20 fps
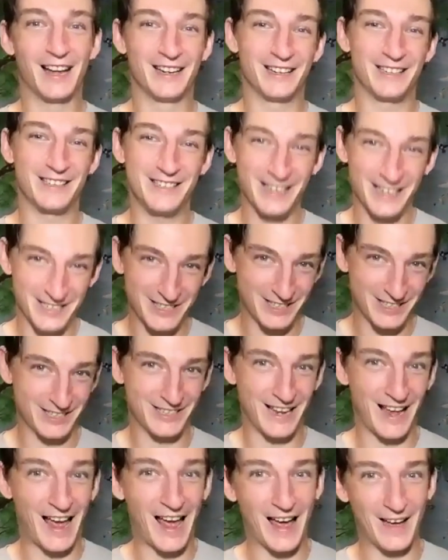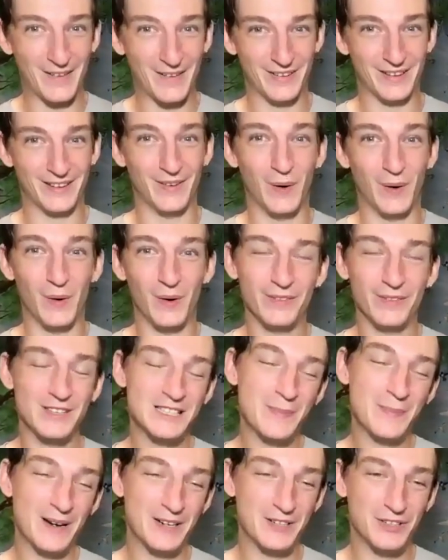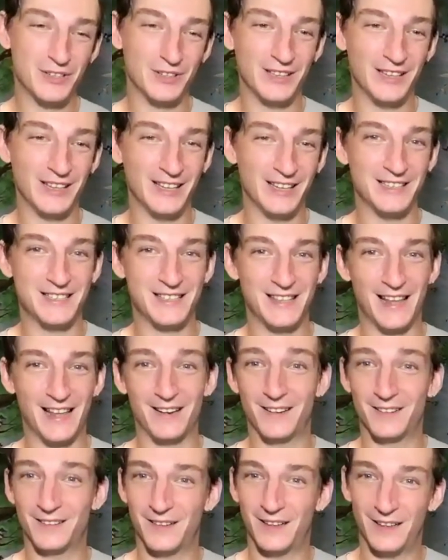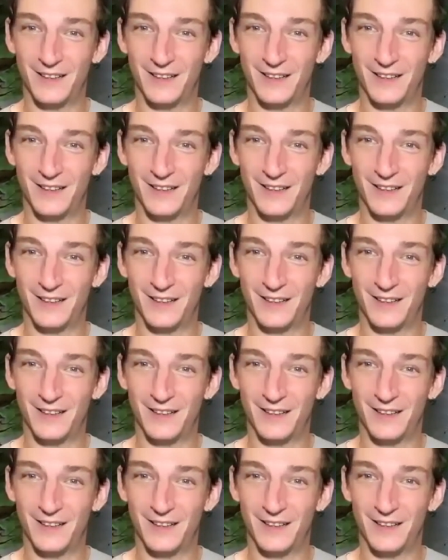in addition to having all the special needs that